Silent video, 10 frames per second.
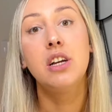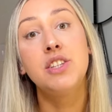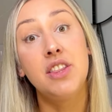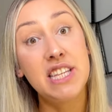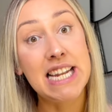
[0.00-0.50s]

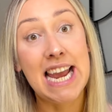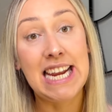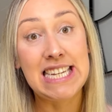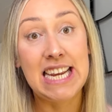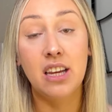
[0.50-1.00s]
So this
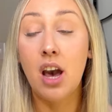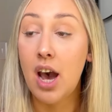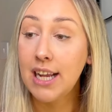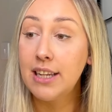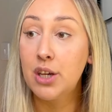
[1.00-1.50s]
lady
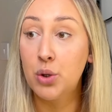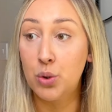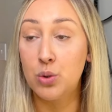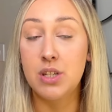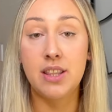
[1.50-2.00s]
kindly
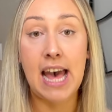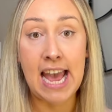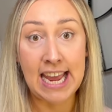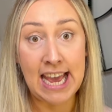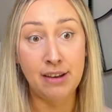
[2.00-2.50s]
called the
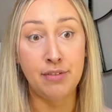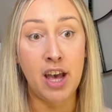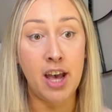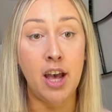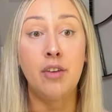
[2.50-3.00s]
AA for
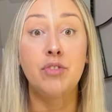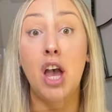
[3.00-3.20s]
her,